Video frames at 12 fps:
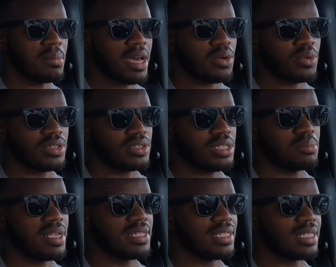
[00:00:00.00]
battery is just
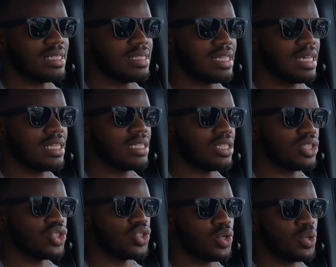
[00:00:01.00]
basically dead it
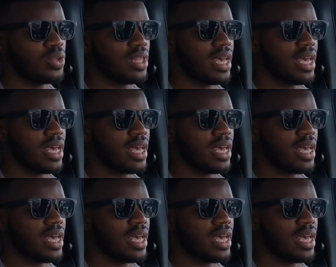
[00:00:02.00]
does show you